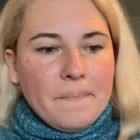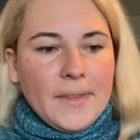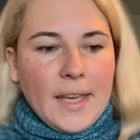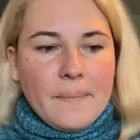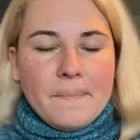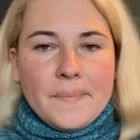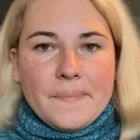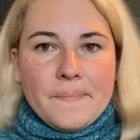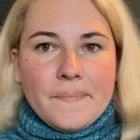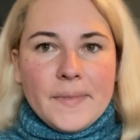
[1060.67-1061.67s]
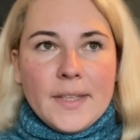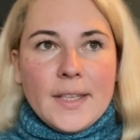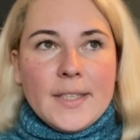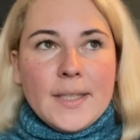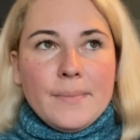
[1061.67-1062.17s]
Yeah,
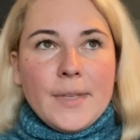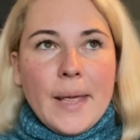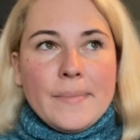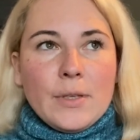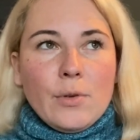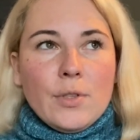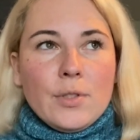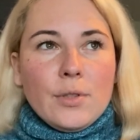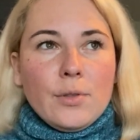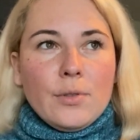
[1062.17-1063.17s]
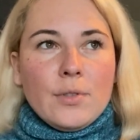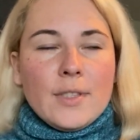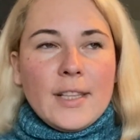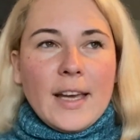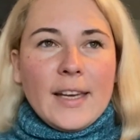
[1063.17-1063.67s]
sometimes I also
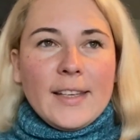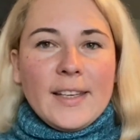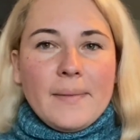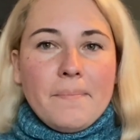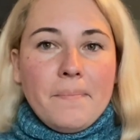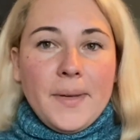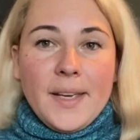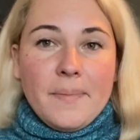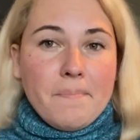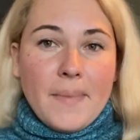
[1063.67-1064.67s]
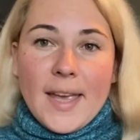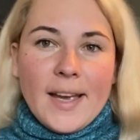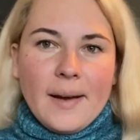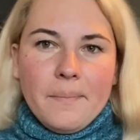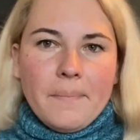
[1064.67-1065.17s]
use like a big
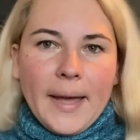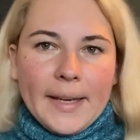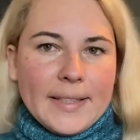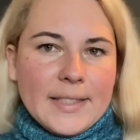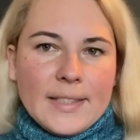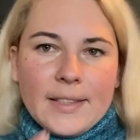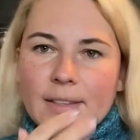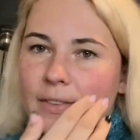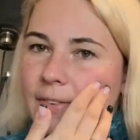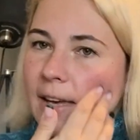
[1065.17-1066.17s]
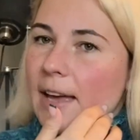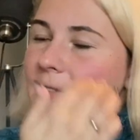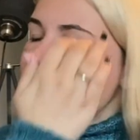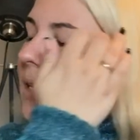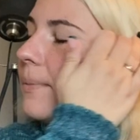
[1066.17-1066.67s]
makeup bags if I
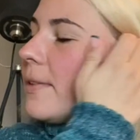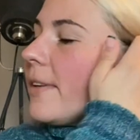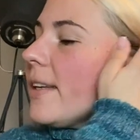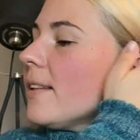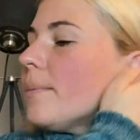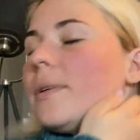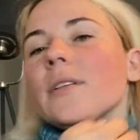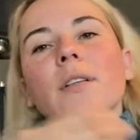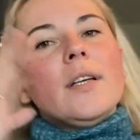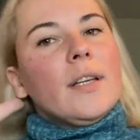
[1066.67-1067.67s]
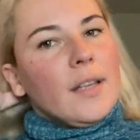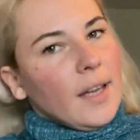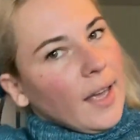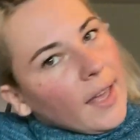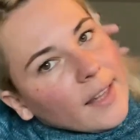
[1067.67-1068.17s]
have some available.
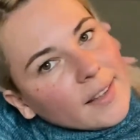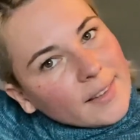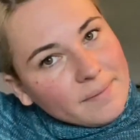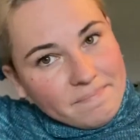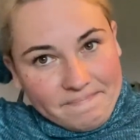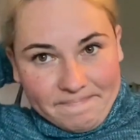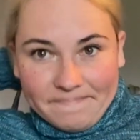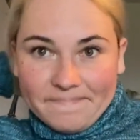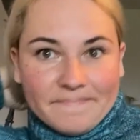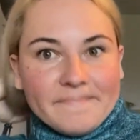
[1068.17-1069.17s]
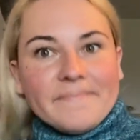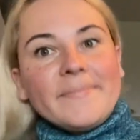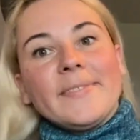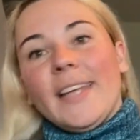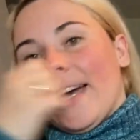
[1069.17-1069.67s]
And
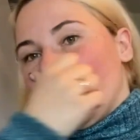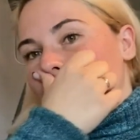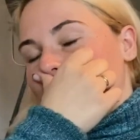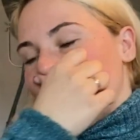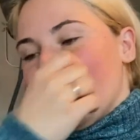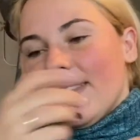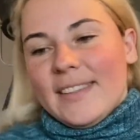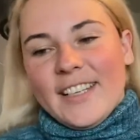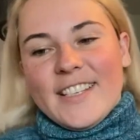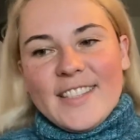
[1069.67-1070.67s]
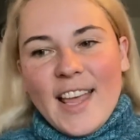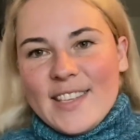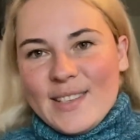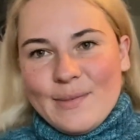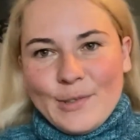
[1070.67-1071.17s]
yeah, there is
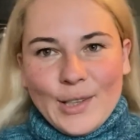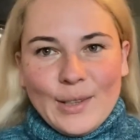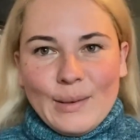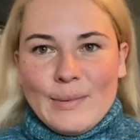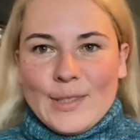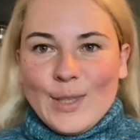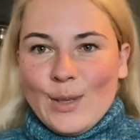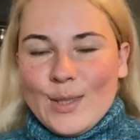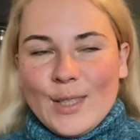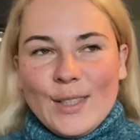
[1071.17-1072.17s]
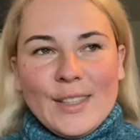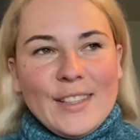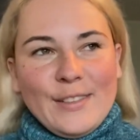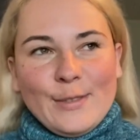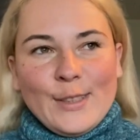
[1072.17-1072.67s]
nothing wrong with using
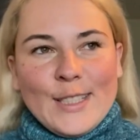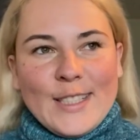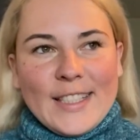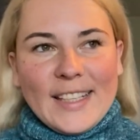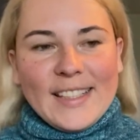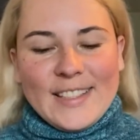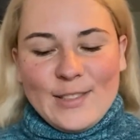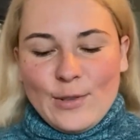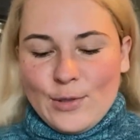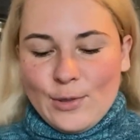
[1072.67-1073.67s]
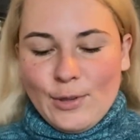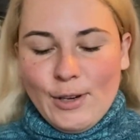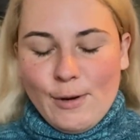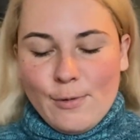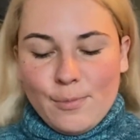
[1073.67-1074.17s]
different things to store
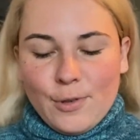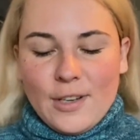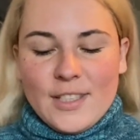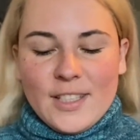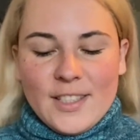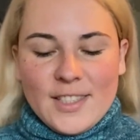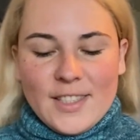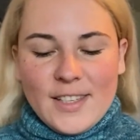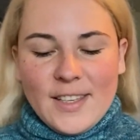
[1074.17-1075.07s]
our projects.